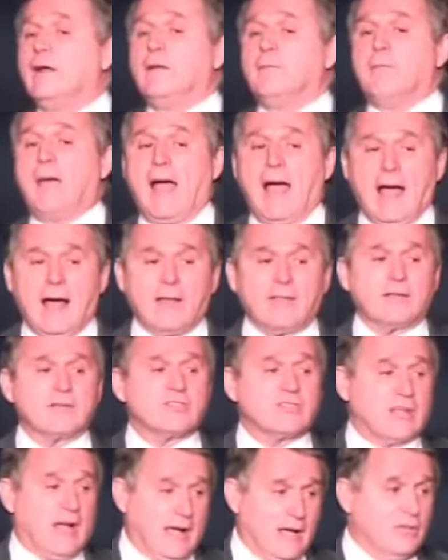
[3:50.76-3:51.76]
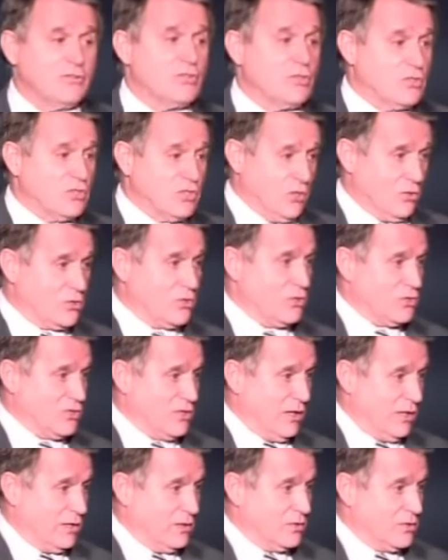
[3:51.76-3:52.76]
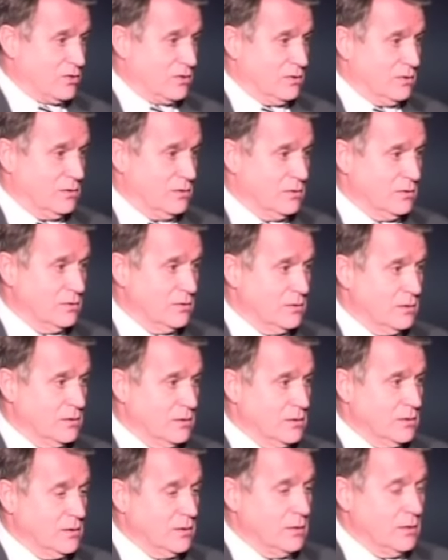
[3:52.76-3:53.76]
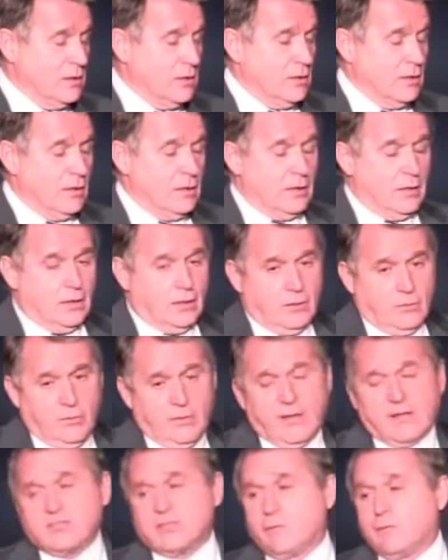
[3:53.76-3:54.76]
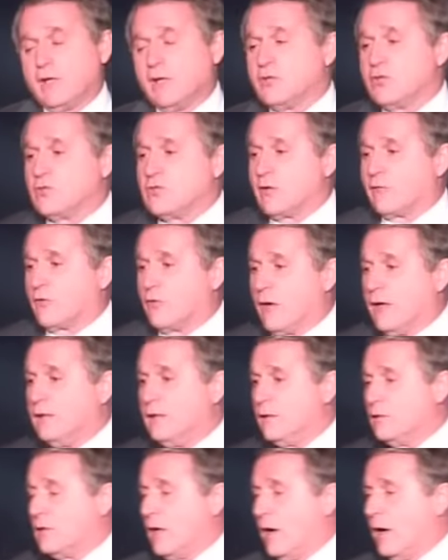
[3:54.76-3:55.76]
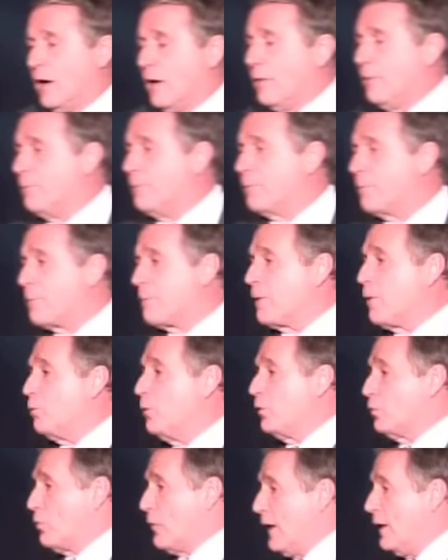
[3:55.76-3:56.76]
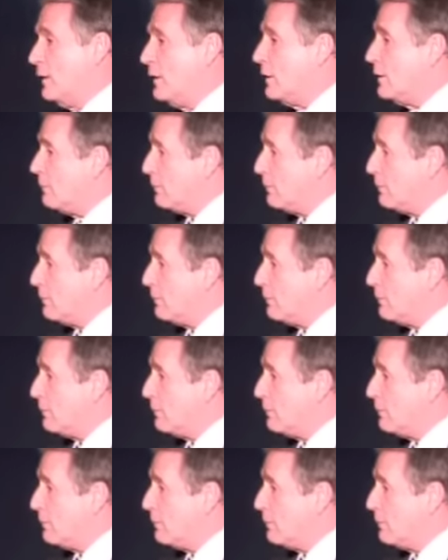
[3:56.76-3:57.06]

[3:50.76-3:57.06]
math, science, or social studies. We got some teachers that graded, uh, will grade the